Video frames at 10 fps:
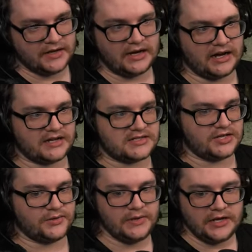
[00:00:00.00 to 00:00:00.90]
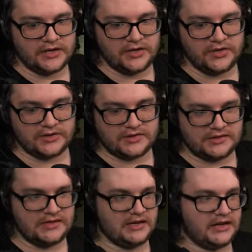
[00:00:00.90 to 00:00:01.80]
Uh, so you,
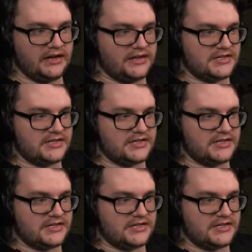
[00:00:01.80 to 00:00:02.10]
uh,